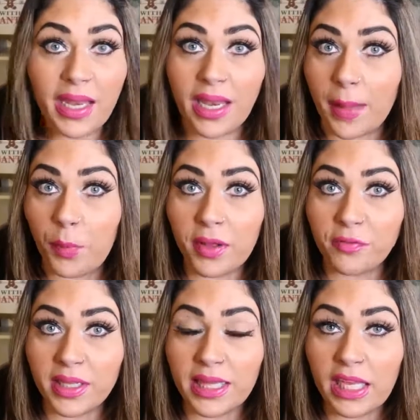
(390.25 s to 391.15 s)
Not
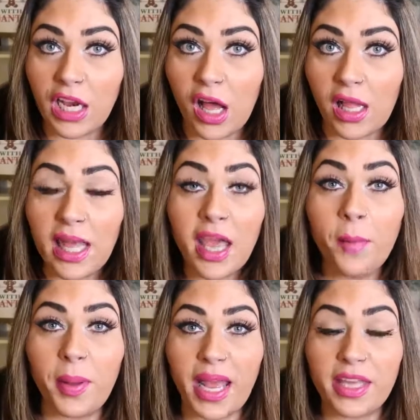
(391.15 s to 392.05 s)
point friendly at all,
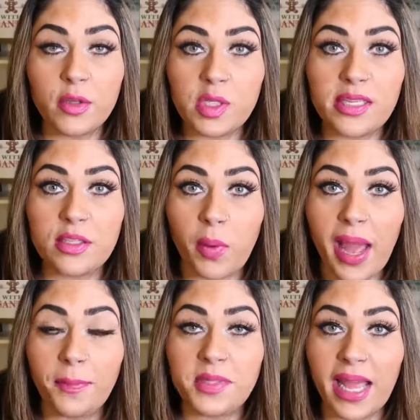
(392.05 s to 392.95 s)
but I use these
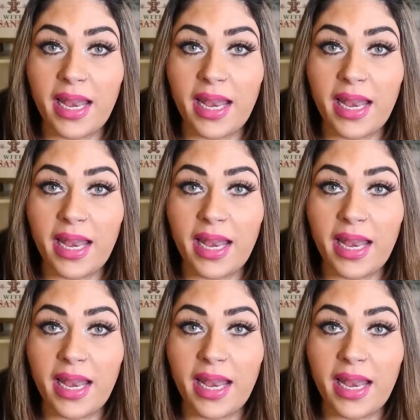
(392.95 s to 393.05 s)
wraps